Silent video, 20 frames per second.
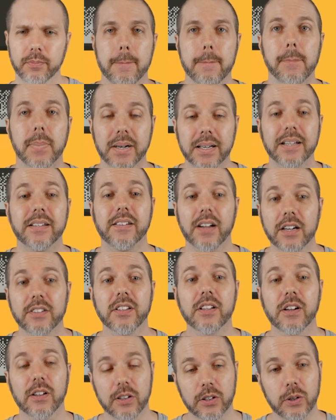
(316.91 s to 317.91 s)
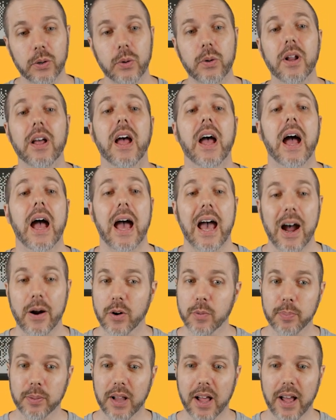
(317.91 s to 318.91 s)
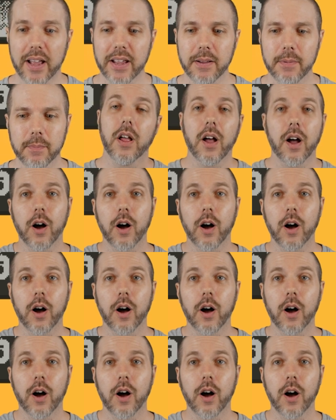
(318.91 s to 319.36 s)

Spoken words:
But it does include how to play,